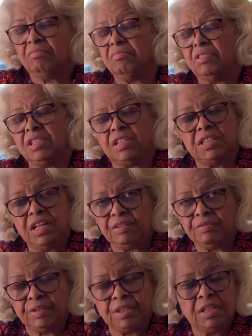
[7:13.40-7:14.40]

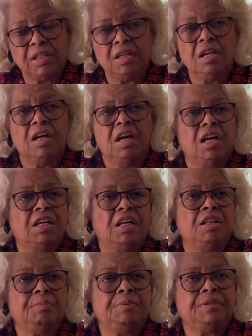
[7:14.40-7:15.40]
successfully.
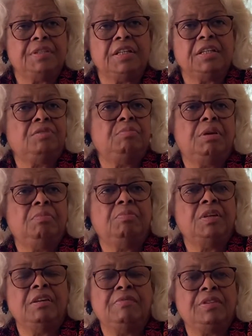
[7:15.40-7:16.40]
Another percentage may
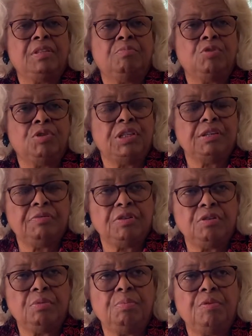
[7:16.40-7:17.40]
be, if it's a more
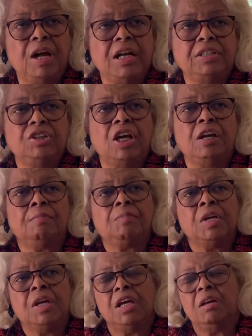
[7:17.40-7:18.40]
difficult project,
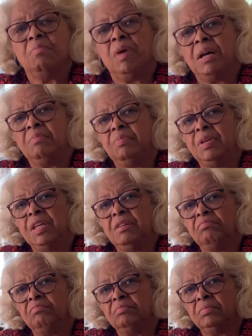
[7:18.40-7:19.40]
it might
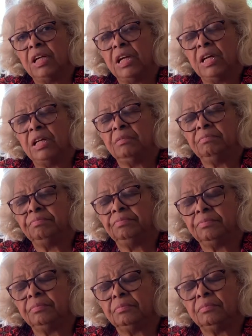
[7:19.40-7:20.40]
be
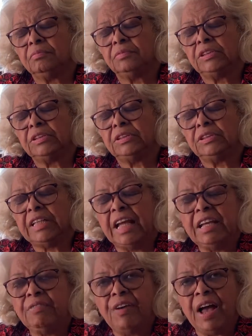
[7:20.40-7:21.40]

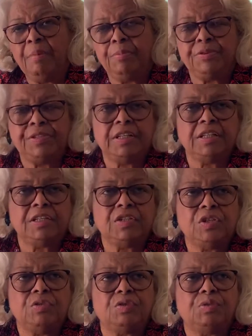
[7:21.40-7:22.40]
85% of the
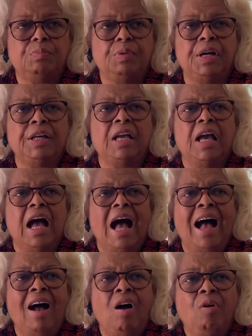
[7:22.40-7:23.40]
students. But
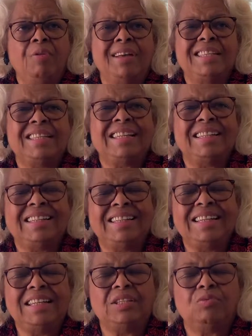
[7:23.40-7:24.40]
I always at
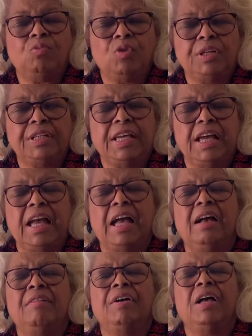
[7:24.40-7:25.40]
least want to have